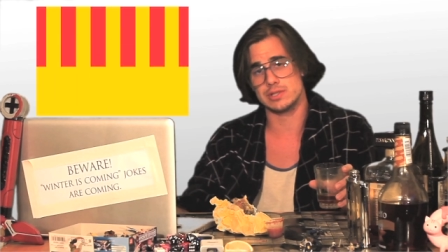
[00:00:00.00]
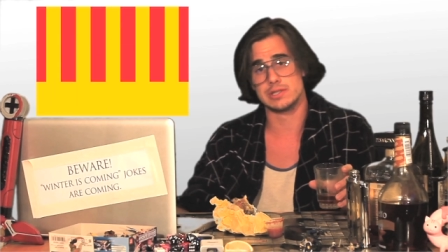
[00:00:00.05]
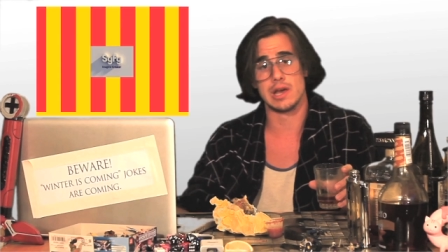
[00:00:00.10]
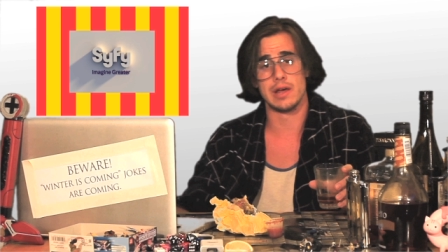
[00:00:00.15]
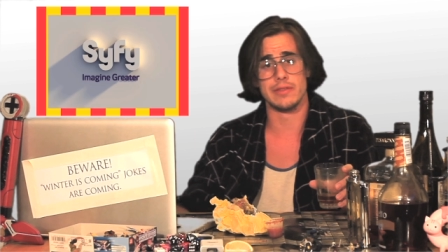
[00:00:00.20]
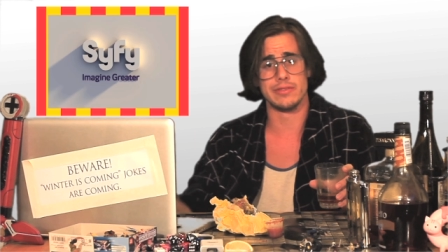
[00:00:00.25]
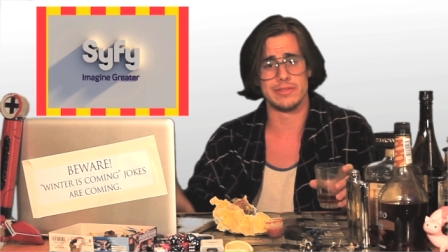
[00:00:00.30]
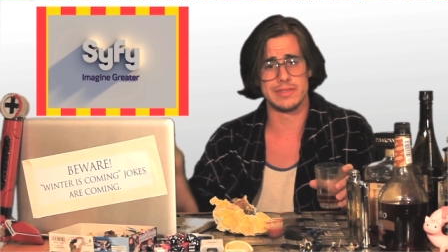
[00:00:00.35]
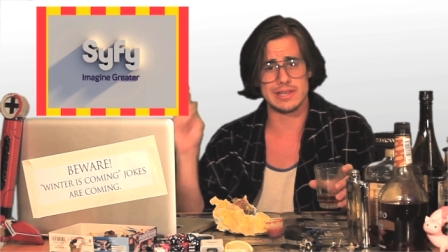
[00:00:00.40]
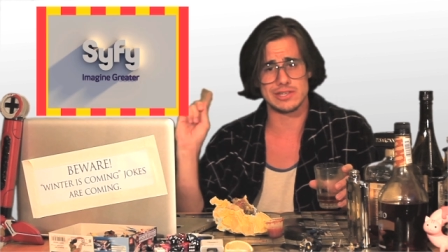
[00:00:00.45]
is
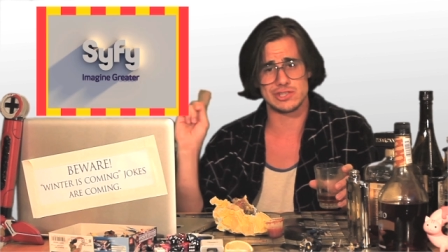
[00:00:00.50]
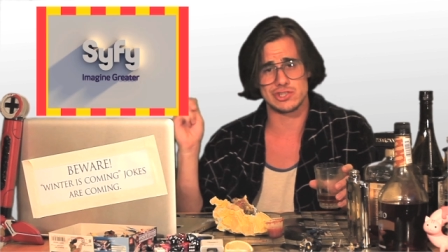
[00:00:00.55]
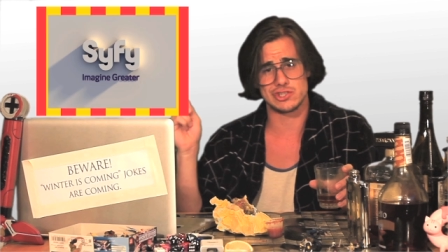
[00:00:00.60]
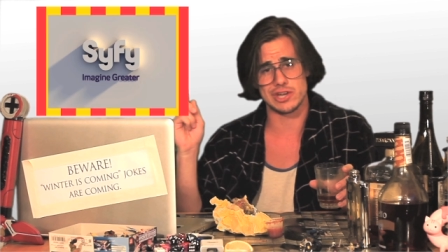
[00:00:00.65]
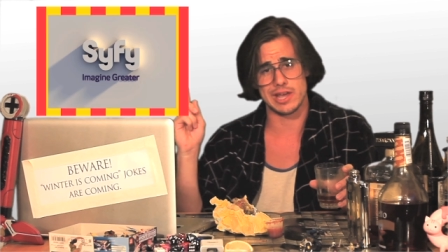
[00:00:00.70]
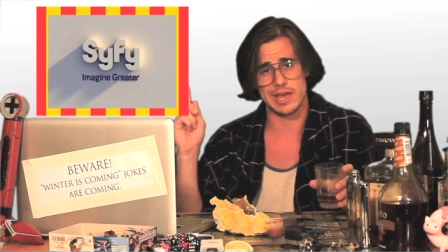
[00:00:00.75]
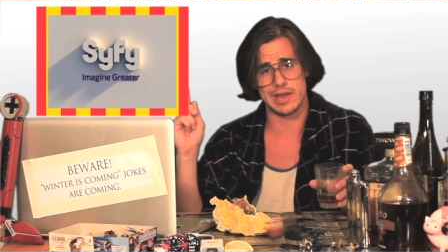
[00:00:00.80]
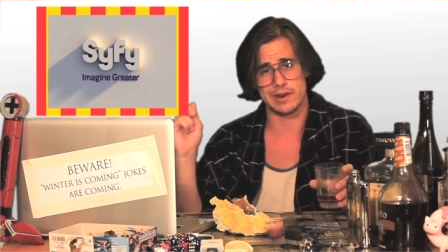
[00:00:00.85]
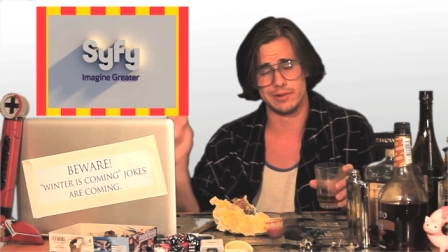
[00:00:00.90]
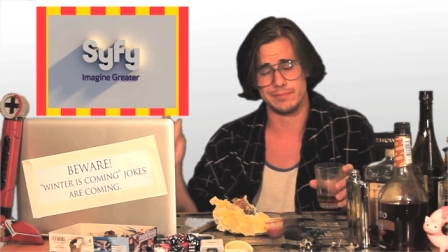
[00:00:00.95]
on this
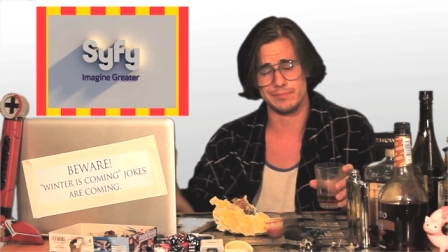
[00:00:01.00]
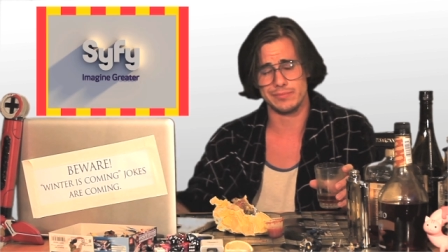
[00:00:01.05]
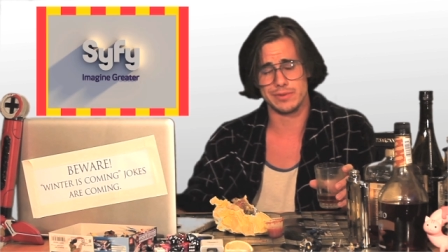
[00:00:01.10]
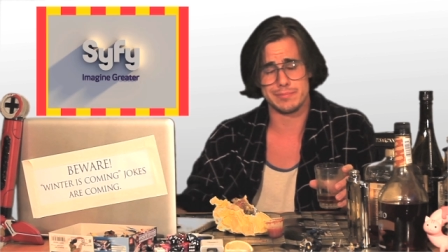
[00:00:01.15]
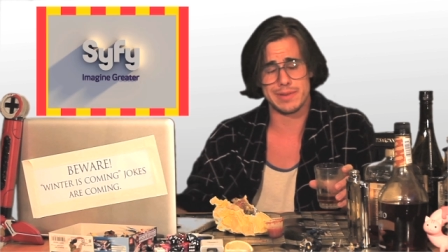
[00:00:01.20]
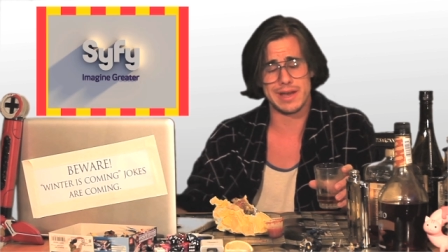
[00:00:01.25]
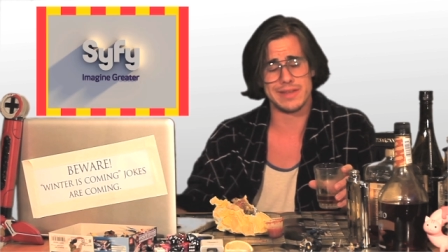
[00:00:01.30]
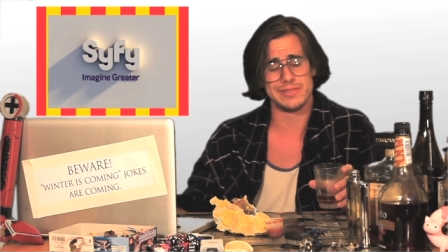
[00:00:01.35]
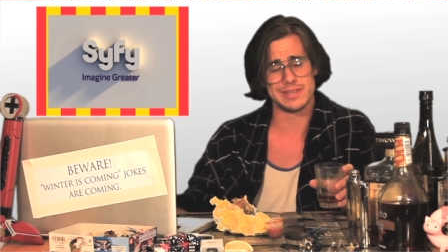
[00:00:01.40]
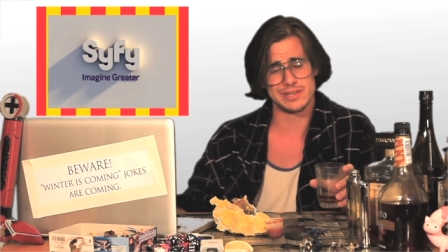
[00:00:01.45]
channel. And
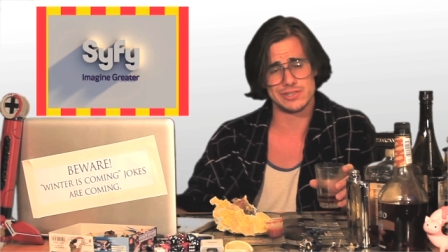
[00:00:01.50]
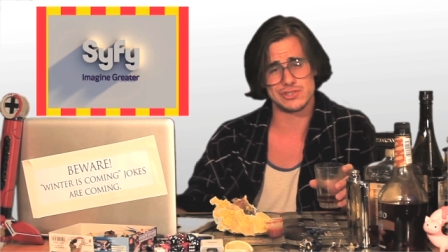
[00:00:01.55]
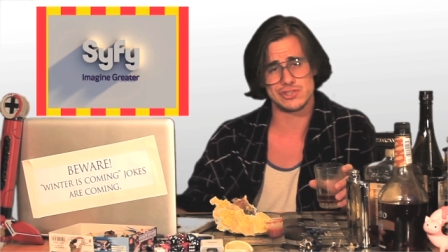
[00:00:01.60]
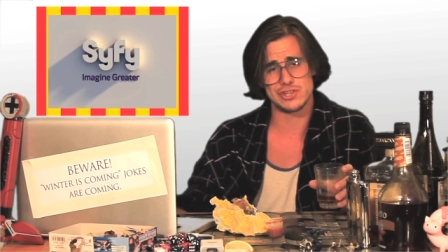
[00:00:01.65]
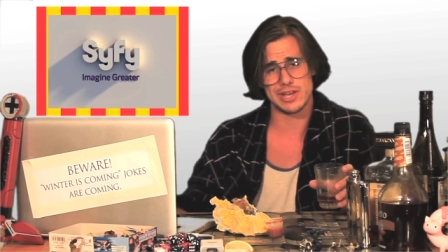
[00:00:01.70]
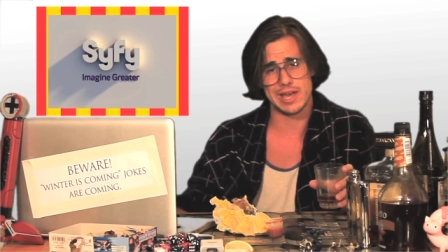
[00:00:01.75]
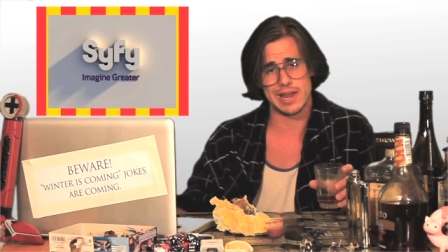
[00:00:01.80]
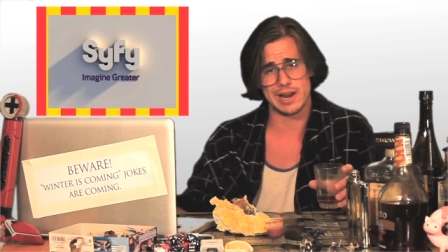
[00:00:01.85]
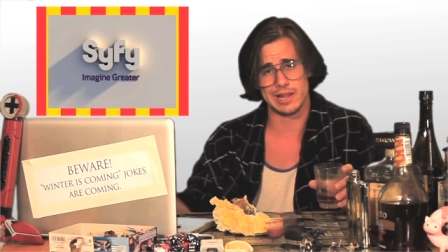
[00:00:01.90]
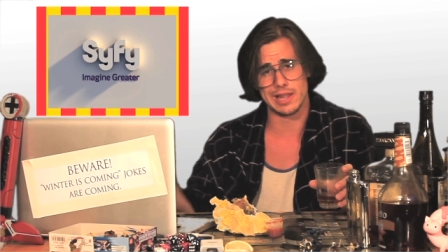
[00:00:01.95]
by this
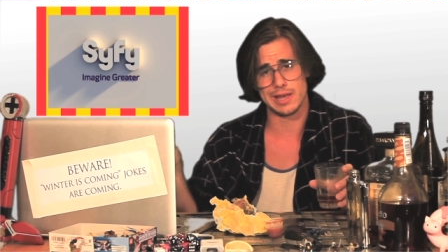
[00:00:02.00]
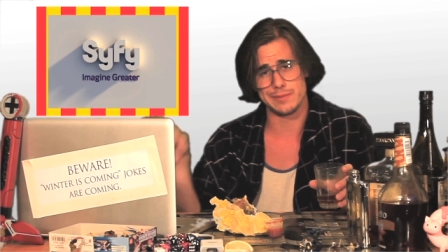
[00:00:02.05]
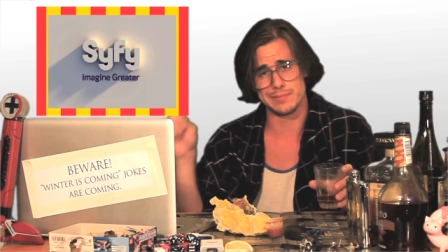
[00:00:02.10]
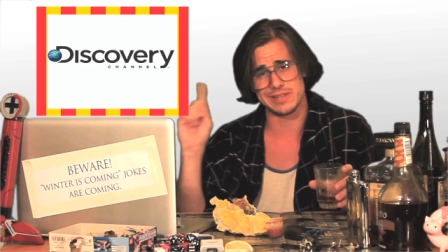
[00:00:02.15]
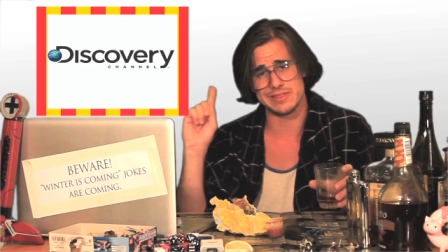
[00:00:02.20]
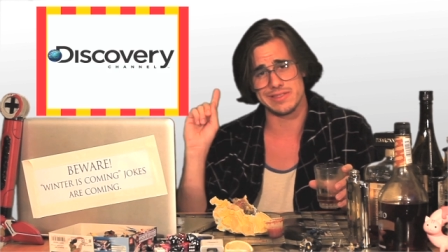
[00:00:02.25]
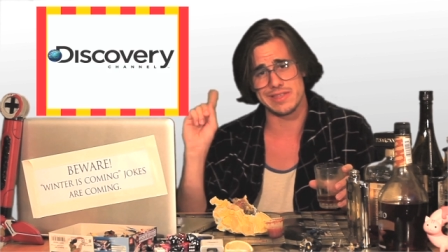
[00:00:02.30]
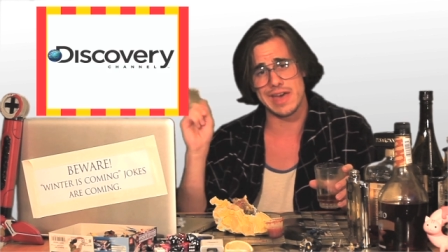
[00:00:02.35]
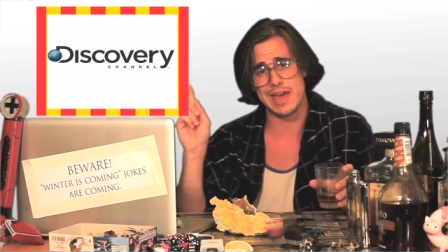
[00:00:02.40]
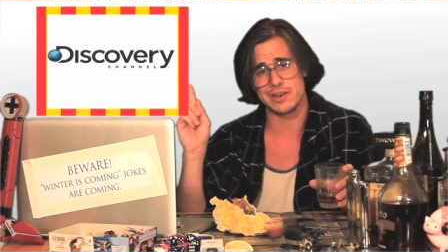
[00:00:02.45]
channel, I
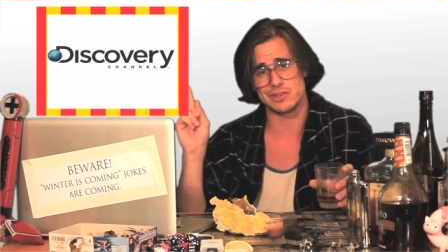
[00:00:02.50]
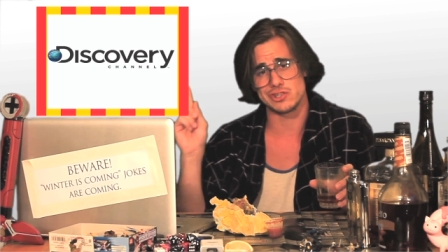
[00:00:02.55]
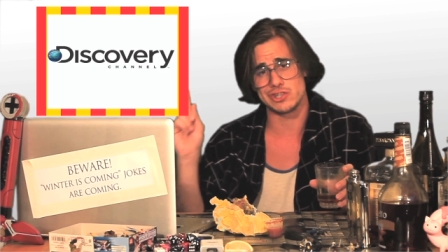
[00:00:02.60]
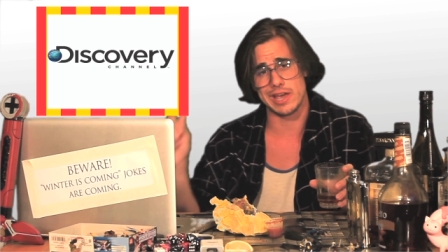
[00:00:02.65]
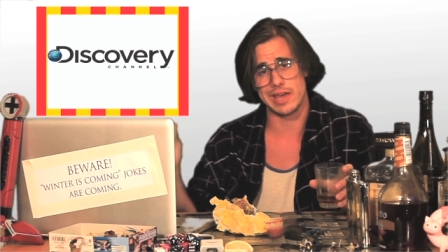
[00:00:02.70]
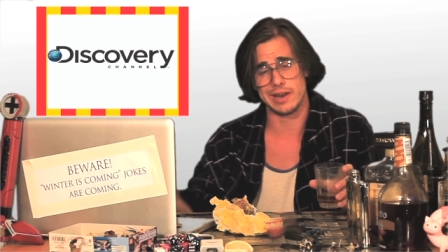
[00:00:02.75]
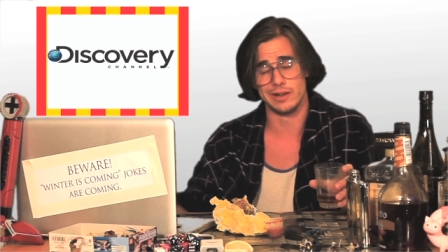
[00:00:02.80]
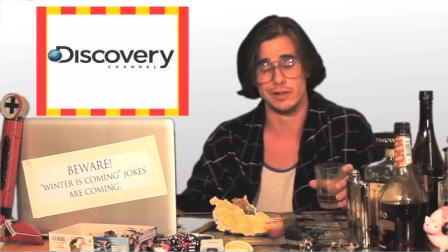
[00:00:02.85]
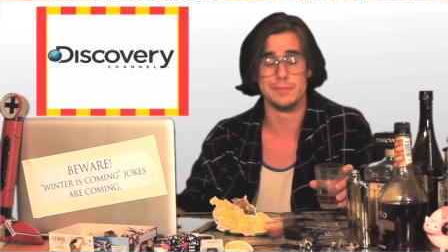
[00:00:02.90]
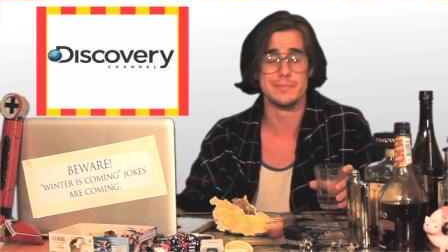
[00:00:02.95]
mean that channel.